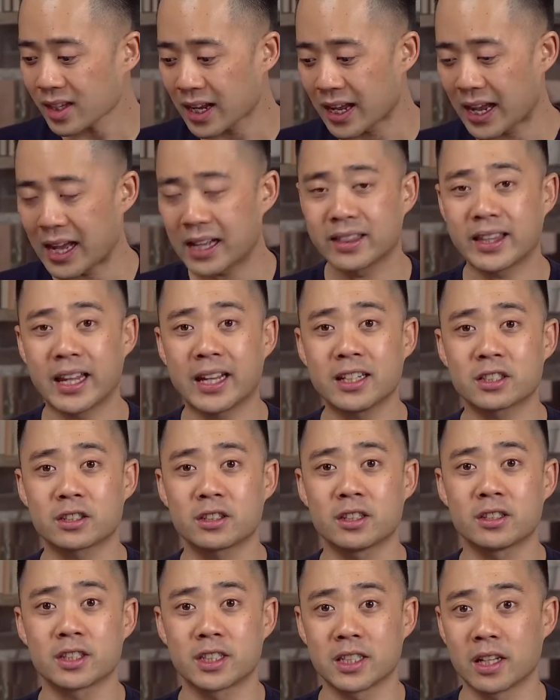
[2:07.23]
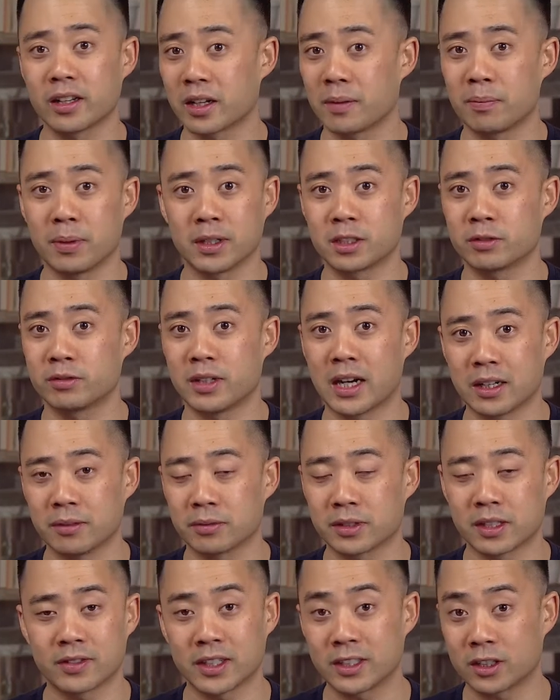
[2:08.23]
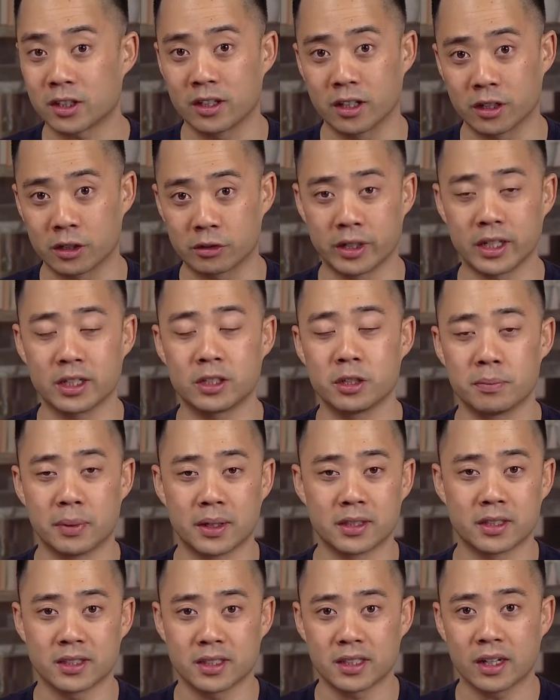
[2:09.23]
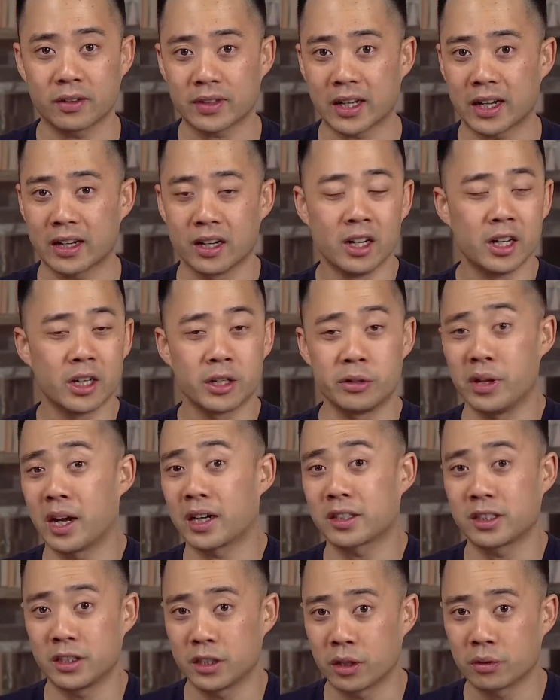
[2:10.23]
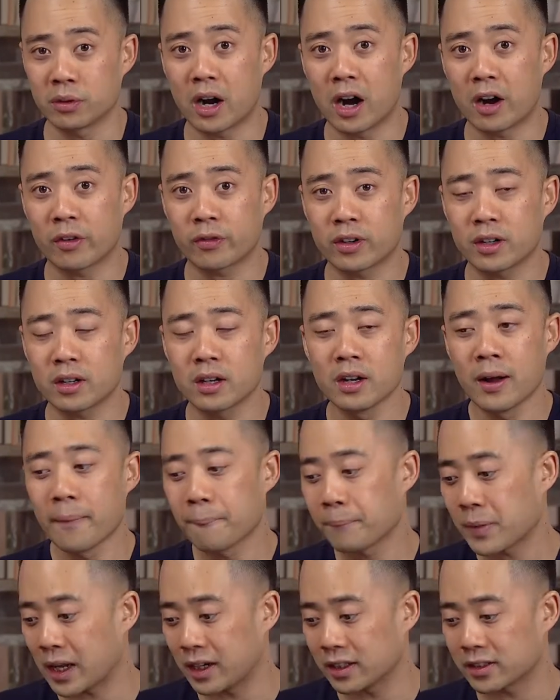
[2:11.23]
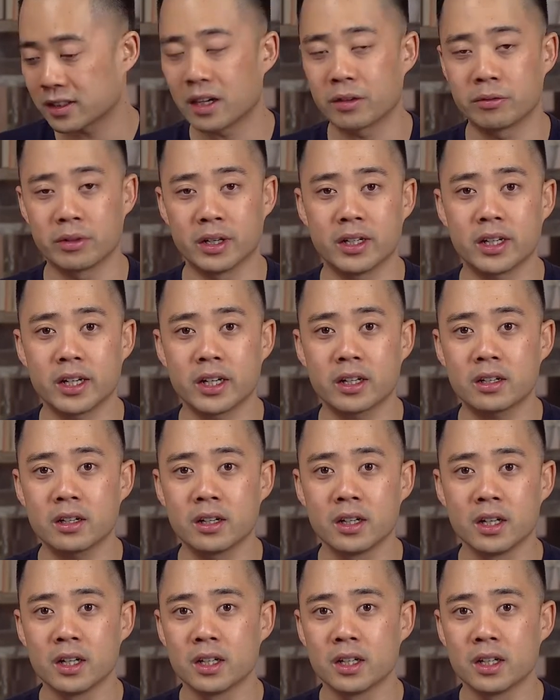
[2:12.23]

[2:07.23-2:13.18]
and they start selling a bunch of random stuff, they start agreeing to a bunch of stuff that you actually don't offer and it's not written here,